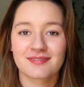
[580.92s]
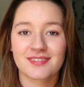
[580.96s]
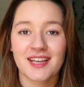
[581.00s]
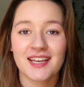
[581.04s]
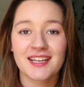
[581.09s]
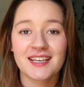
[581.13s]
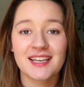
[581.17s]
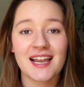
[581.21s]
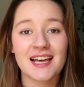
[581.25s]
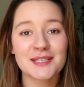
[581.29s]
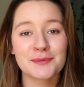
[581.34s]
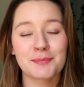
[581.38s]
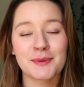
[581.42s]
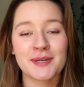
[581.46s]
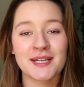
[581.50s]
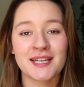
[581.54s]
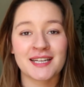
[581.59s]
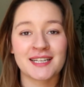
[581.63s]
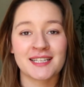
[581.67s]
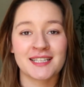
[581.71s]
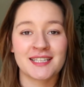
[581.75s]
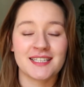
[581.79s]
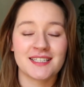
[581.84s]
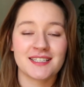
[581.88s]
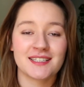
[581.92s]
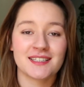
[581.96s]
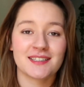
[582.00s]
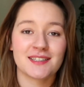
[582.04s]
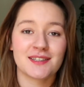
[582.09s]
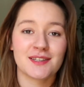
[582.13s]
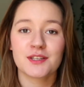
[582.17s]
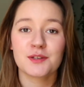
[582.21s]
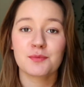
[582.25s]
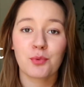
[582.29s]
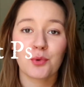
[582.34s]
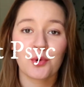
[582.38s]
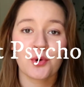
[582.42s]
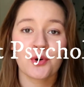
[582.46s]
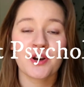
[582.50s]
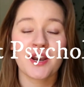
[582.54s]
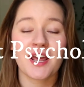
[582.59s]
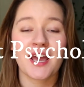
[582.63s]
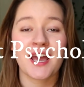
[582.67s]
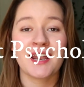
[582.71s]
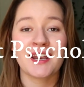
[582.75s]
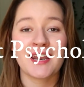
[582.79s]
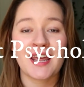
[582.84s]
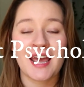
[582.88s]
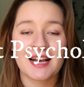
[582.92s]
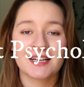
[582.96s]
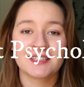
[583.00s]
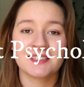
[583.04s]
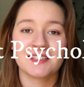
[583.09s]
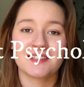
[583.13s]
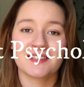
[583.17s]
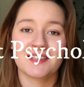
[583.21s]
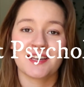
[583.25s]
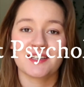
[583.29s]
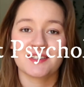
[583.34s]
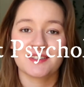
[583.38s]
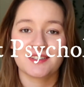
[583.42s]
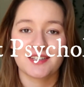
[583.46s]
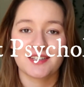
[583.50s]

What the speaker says: And last but not least, the sport and exercise